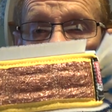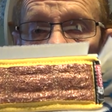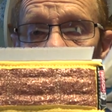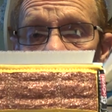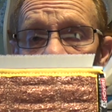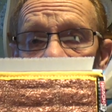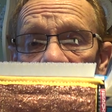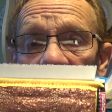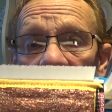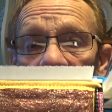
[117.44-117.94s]

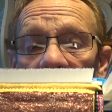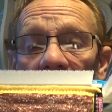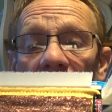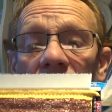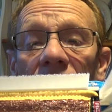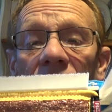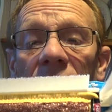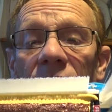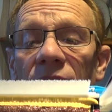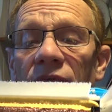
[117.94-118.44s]
also
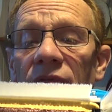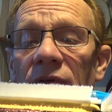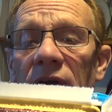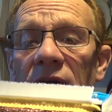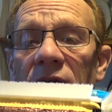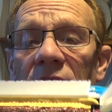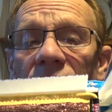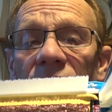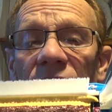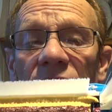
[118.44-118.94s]
I'm pretty
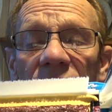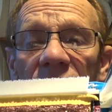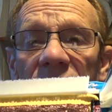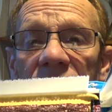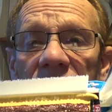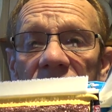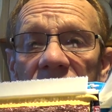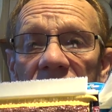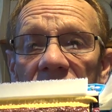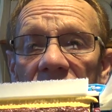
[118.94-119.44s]

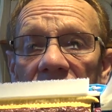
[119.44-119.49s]
convinced